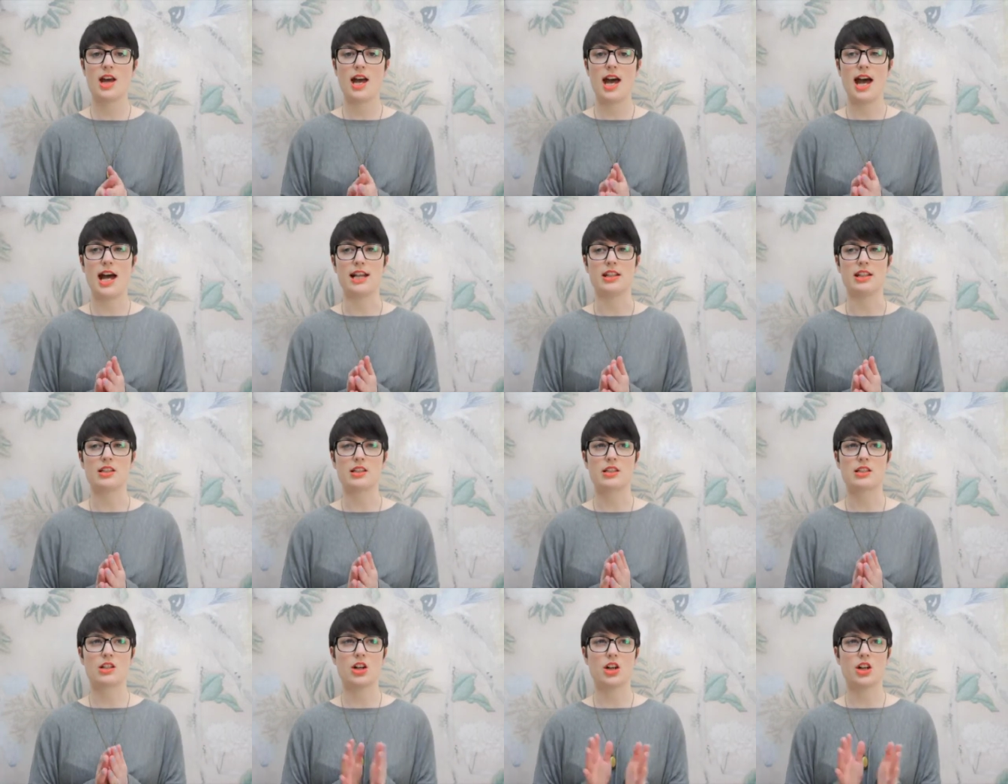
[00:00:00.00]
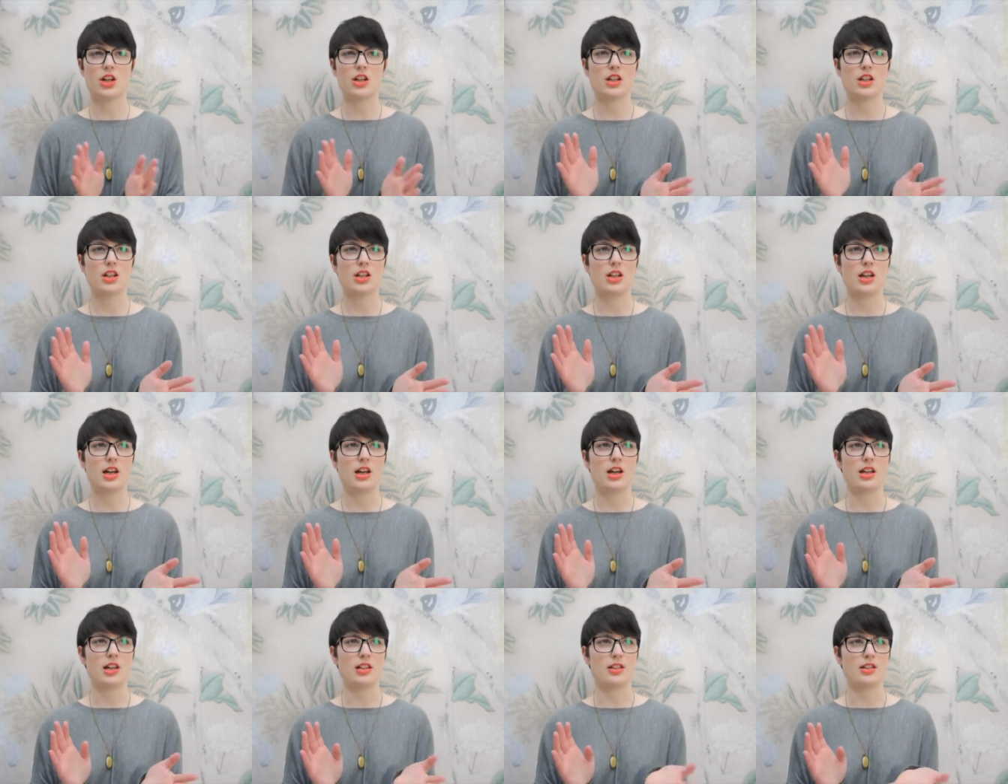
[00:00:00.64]
And it's got
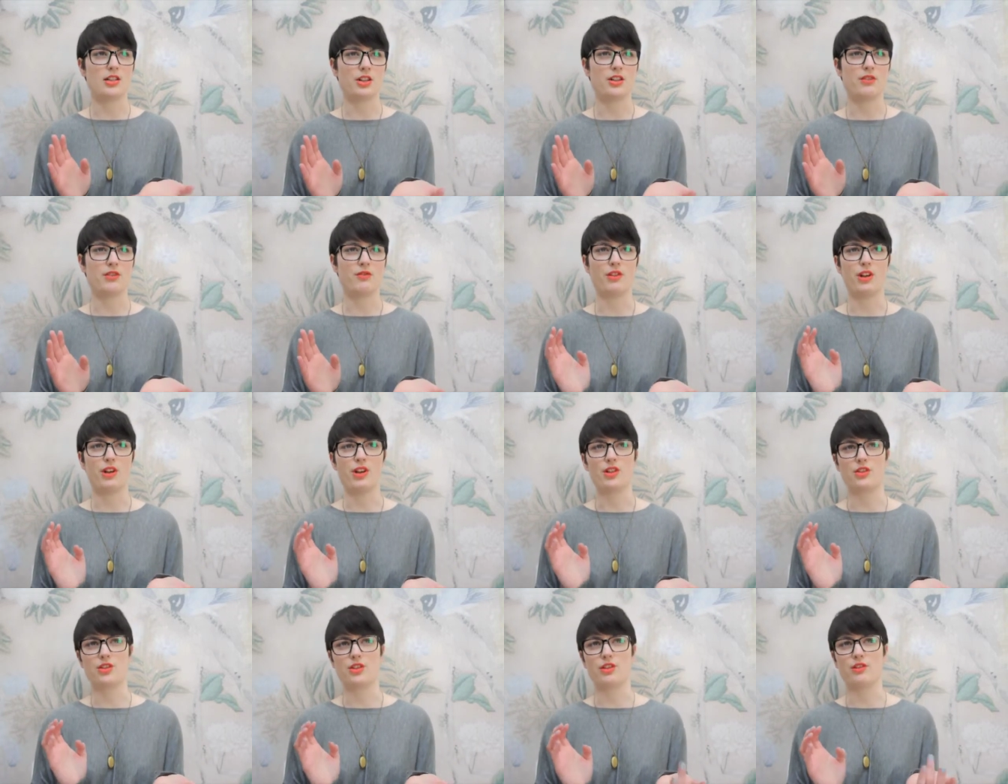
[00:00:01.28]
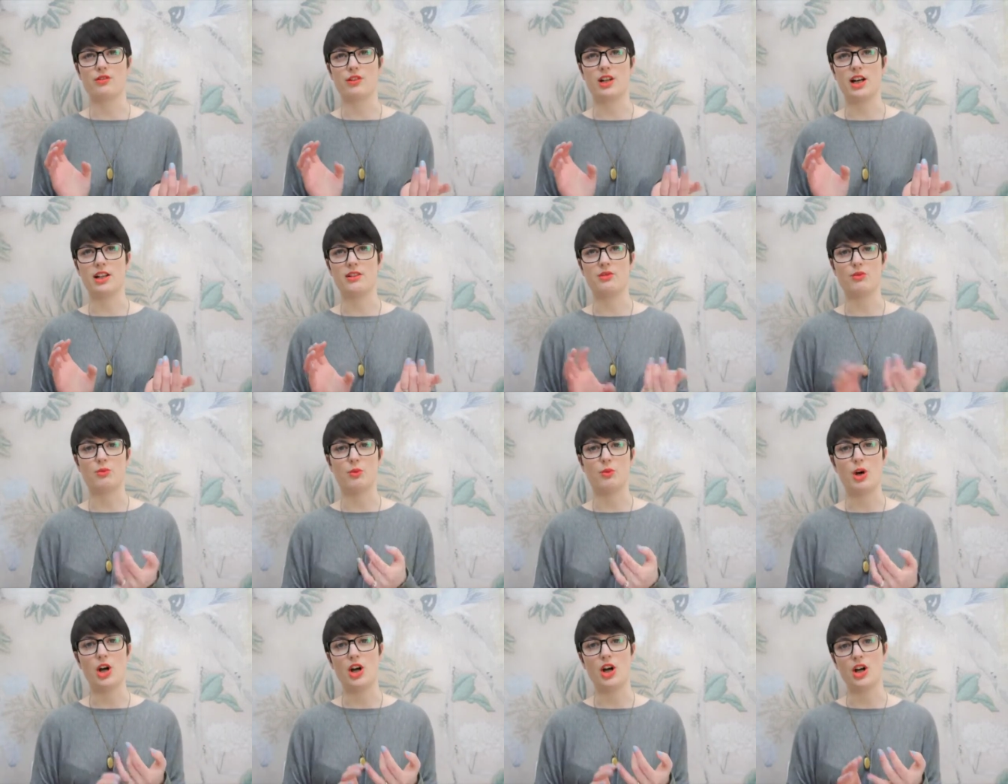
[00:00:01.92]
its own version of kind
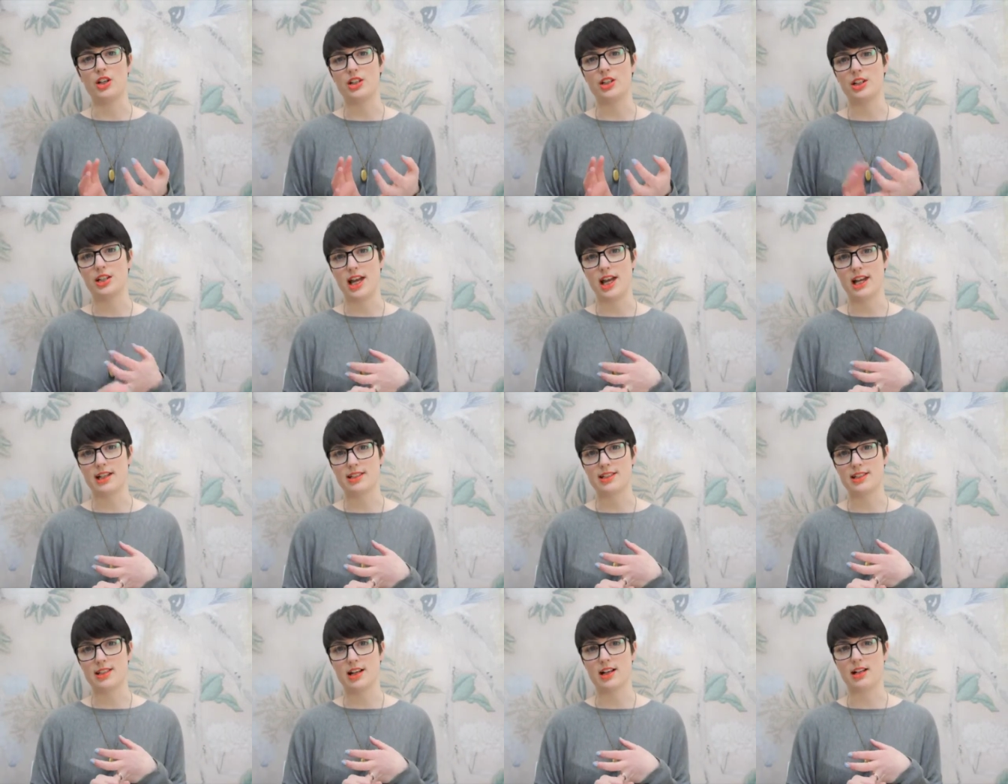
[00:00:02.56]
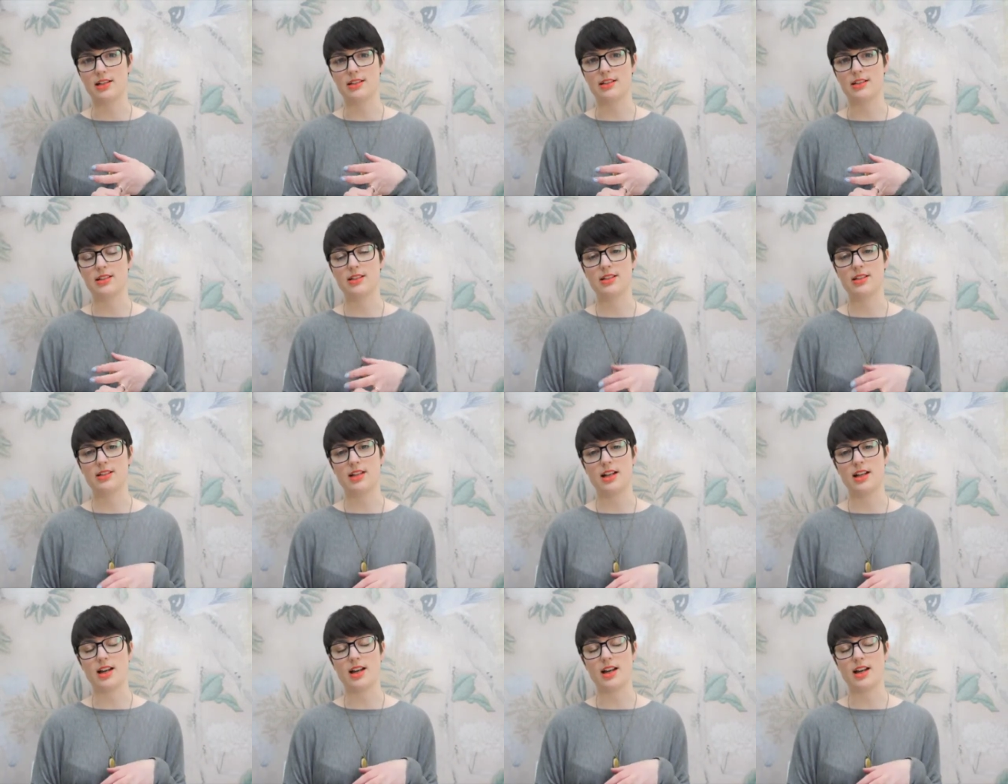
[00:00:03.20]
of Word and Excel,